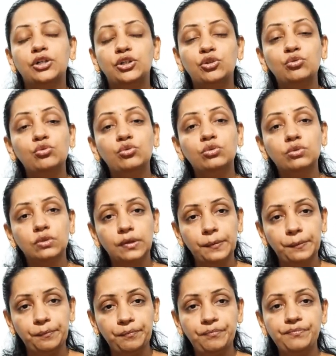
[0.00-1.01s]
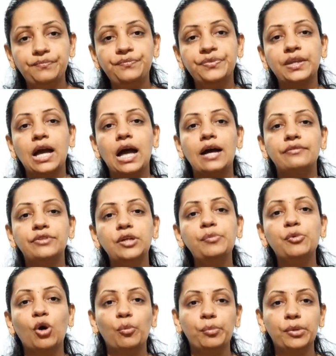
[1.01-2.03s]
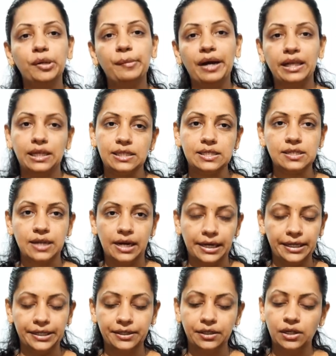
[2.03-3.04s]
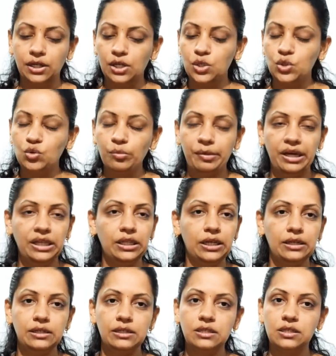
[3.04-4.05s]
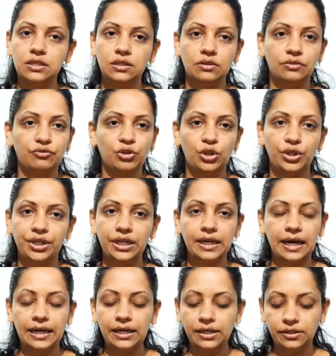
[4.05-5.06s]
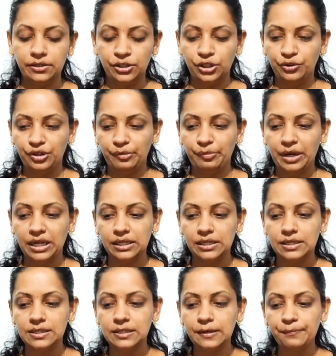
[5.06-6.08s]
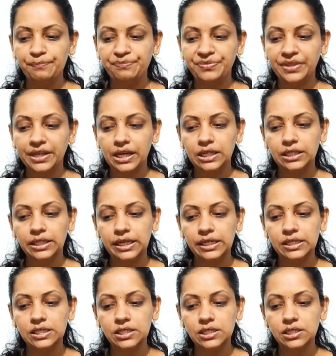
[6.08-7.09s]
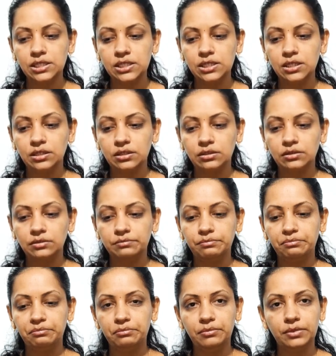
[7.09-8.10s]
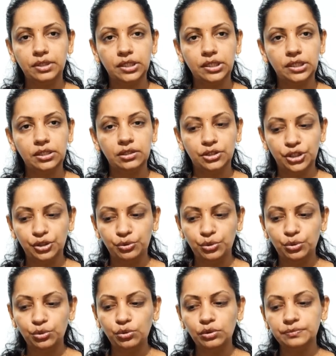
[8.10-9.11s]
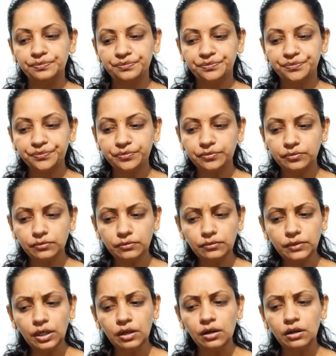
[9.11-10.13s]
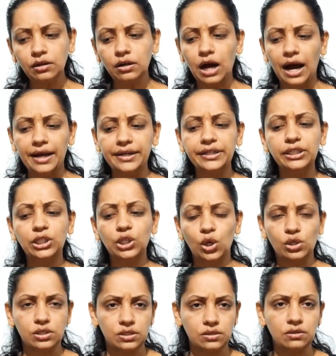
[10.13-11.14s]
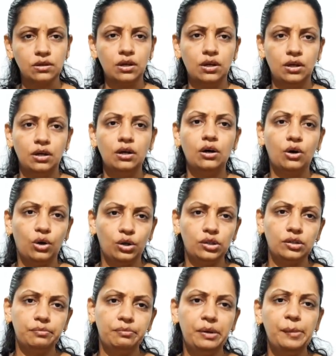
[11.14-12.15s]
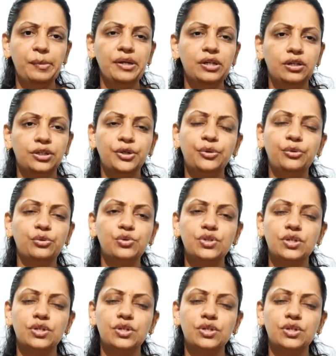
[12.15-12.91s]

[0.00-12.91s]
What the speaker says: to have the proper balanced diet. So main is faulty diet during pregnancy. Next is due to iron loss, or maybe due to